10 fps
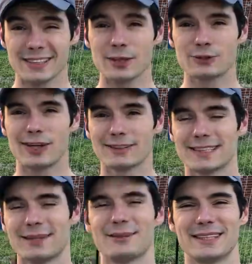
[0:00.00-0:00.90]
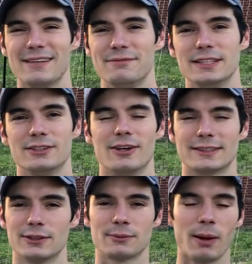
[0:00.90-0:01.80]
this whole trellis is almost 8 feet tall,
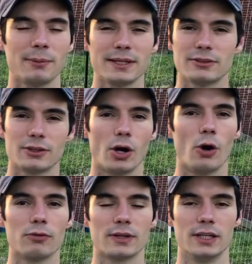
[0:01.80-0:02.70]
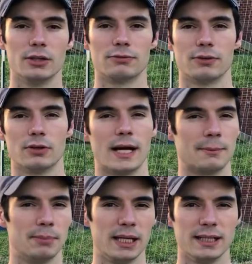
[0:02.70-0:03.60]
so it's probably a little overkill for
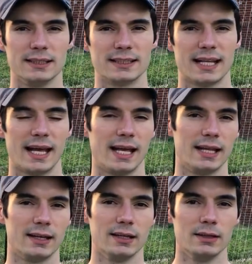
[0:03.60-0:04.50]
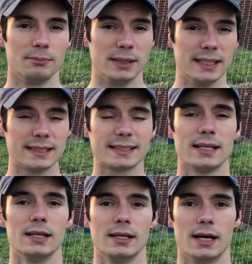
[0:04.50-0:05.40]
like beans and peas,
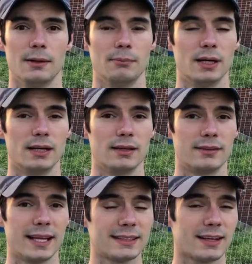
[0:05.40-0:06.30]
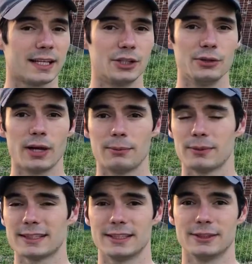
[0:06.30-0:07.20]
but things like
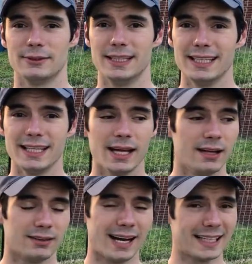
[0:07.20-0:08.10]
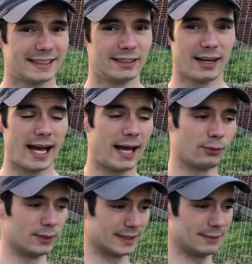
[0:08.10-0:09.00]
cucumbers and zucchini, last year I had
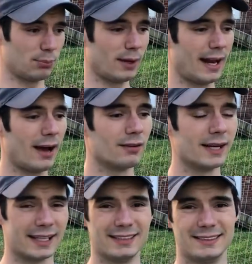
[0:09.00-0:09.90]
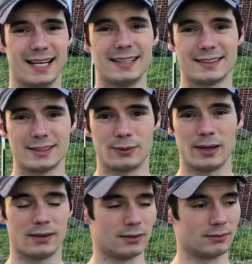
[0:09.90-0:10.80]
one spread out like in 10
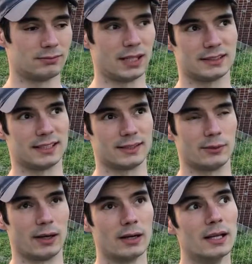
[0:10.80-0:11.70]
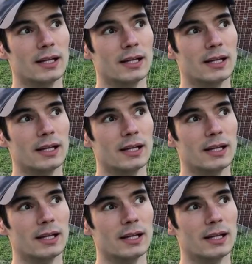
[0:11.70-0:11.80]
square, or not 10 square,